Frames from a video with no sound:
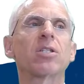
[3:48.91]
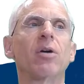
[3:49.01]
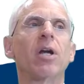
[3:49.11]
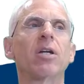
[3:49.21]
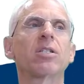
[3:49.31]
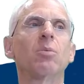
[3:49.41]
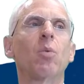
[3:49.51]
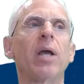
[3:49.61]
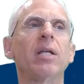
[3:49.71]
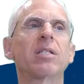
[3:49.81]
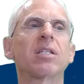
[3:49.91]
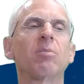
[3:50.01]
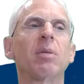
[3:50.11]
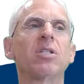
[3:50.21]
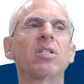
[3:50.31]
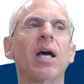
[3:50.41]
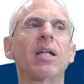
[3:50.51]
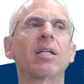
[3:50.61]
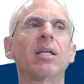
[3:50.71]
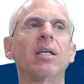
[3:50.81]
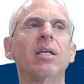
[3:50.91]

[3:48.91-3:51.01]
So here are some weights that have been set.